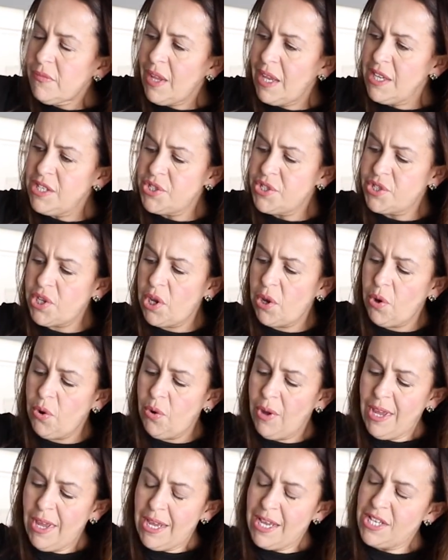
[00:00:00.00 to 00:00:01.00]
And
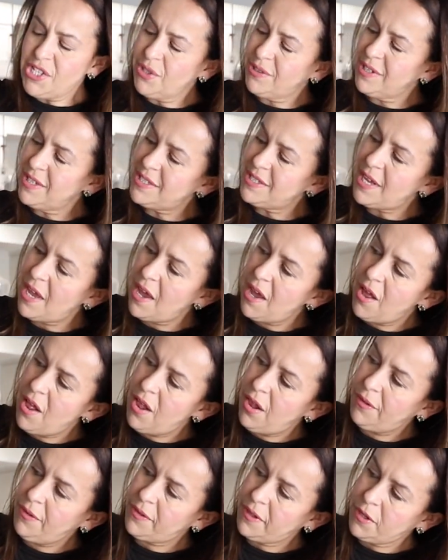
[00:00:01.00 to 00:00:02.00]
so, as you can
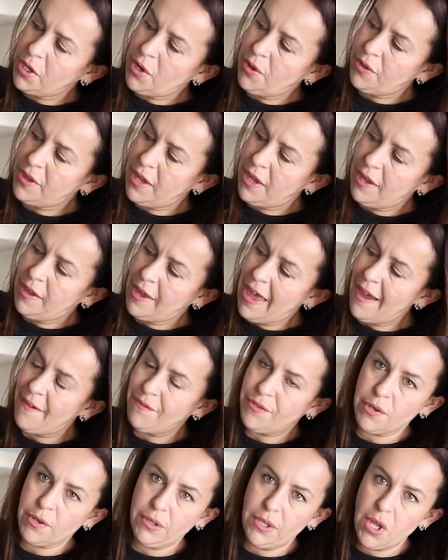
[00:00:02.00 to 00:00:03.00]
tell, they
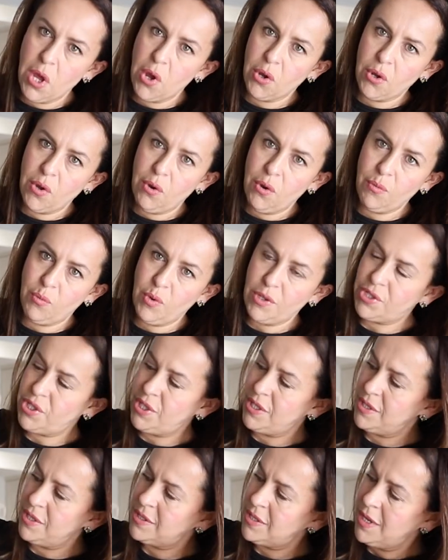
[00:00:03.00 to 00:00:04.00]
have their logo, which
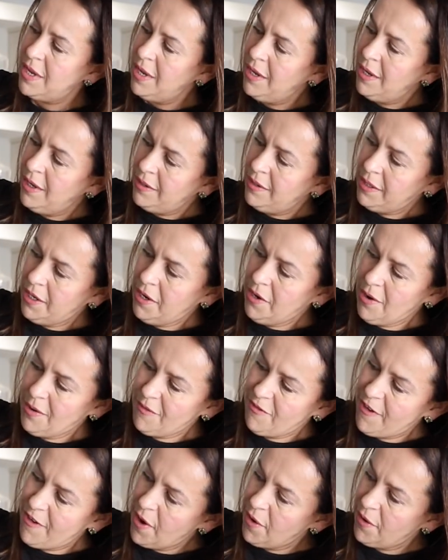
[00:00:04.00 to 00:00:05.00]
is,
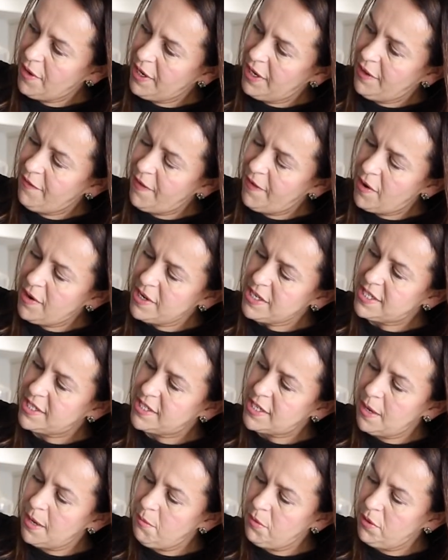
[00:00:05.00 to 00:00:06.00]
very, very
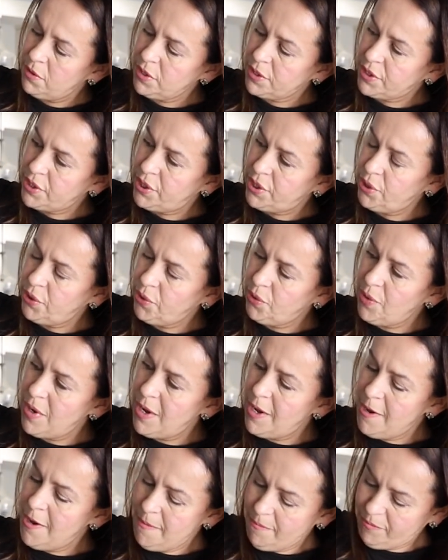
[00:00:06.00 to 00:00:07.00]
similar to
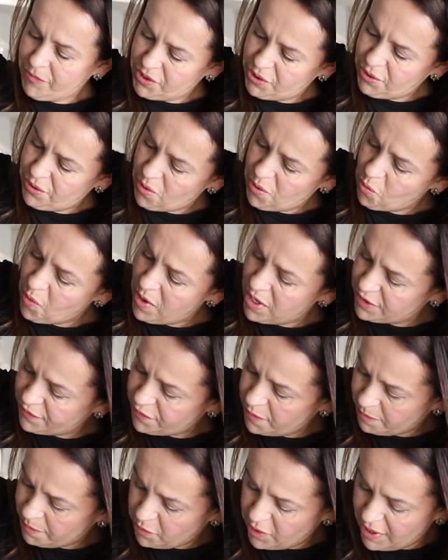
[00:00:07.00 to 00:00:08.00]
the ones
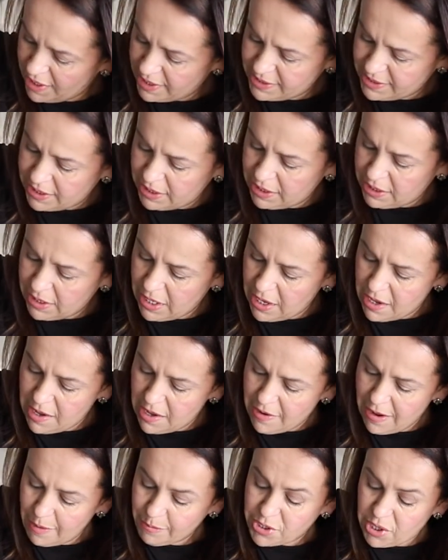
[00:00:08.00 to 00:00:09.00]
from
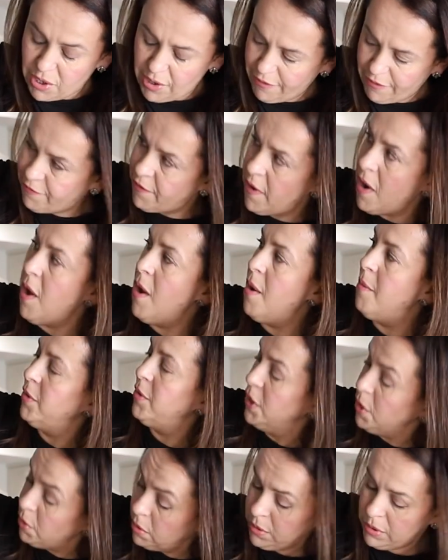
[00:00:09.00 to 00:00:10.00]
from
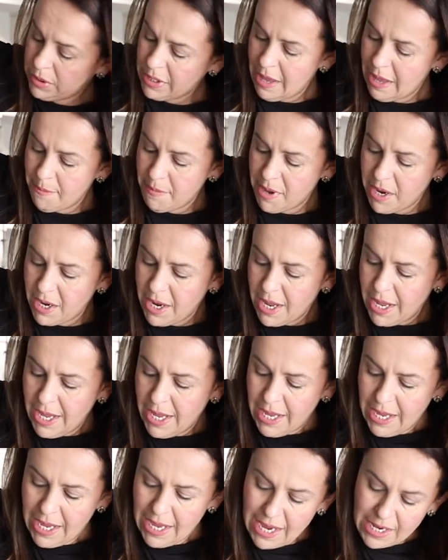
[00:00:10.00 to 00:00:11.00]
Lululemon.
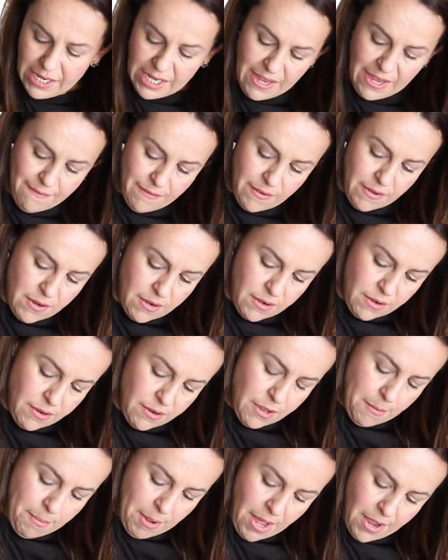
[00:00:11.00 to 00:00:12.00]
And
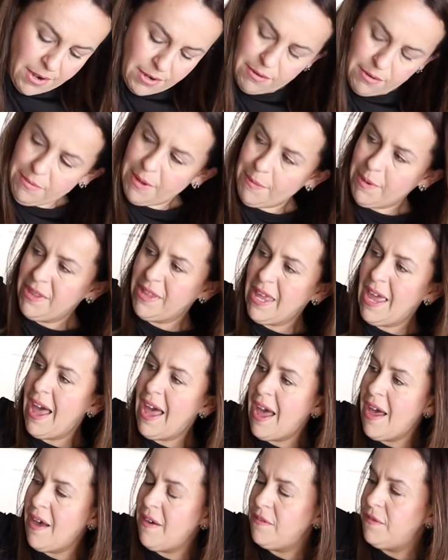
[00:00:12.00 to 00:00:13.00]
even the bottom, they
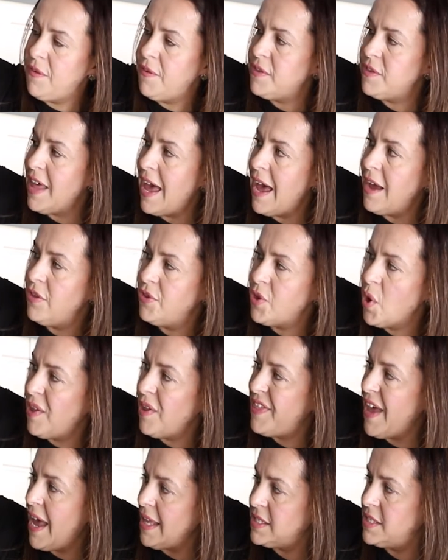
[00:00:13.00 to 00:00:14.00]
have
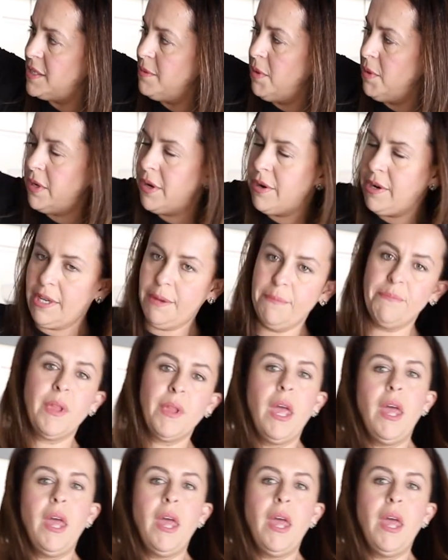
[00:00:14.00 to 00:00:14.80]
that similarity.